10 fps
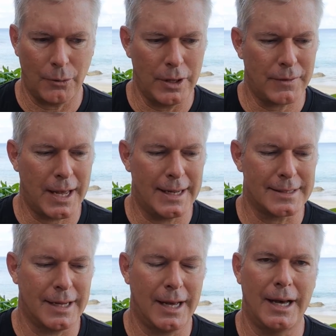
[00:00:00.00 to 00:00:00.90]
We've
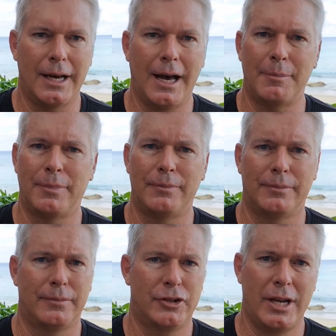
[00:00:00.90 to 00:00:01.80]
got
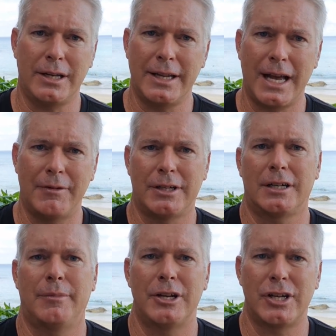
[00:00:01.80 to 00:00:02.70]
Chainlink. I haven't
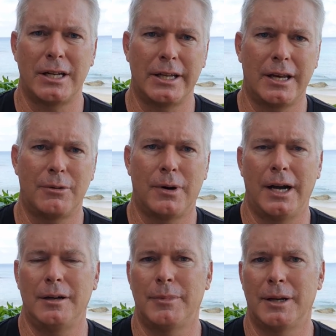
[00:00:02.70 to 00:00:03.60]
talked about Chainlink in a
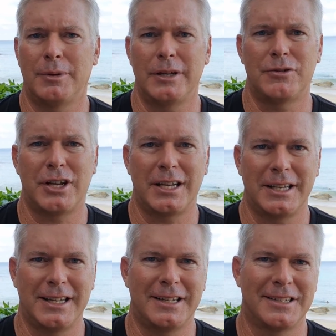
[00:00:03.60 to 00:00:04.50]
while, but I believe
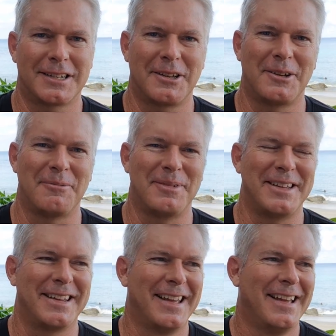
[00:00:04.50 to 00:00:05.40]
Chainlink is going to
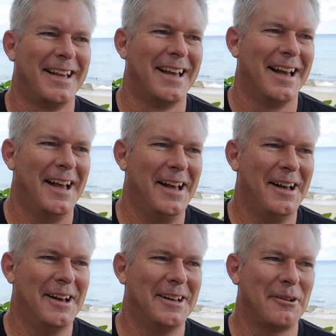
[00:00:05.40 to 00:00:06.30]
be
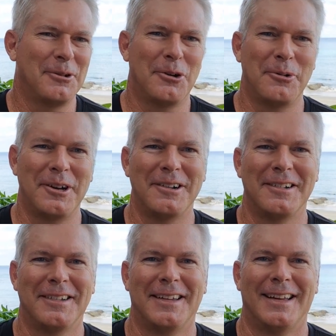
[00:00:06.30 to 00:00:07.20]
a real
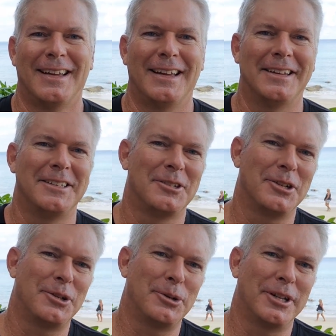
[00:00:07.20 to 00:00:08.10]
winner.
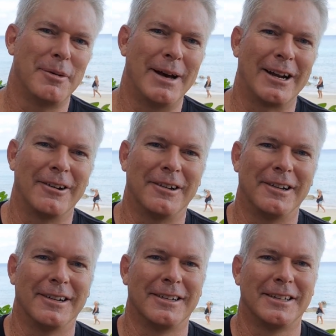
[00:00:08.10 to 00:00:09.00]
There's a dude in the background
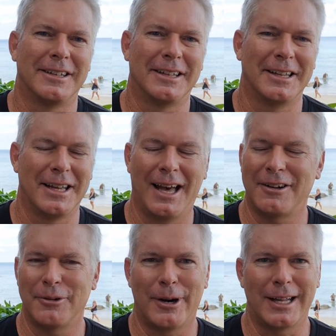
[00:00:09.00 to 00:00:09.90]
here. I
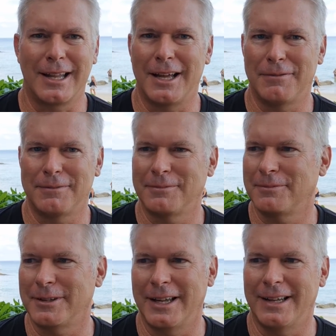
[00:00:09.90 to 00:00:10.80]
don't know why I laugh
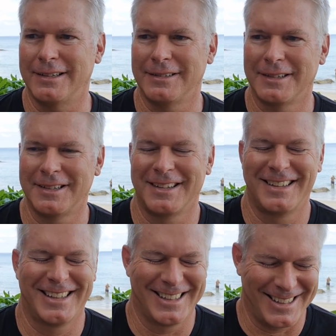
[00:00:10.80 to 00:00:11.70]
for that.
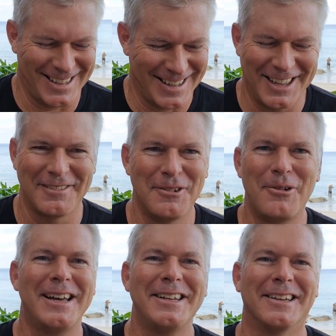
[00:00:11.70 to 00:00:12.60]

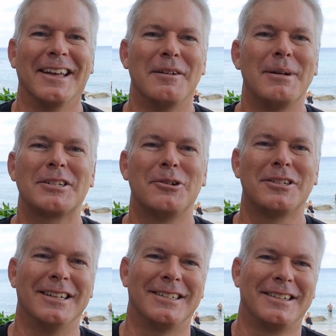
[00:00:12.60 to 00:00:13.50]
No idea, makes no
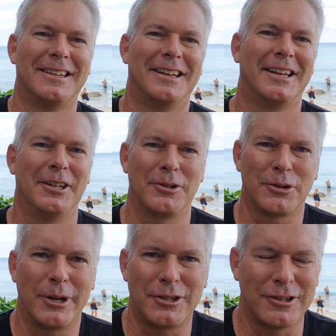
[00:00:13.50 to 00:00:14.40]
sense. And
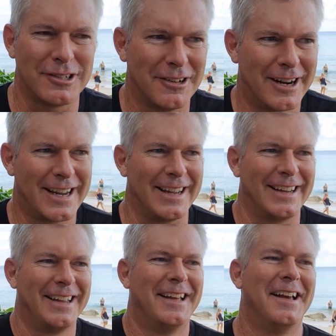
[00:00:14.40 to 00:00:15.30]
there's a waitress, okay.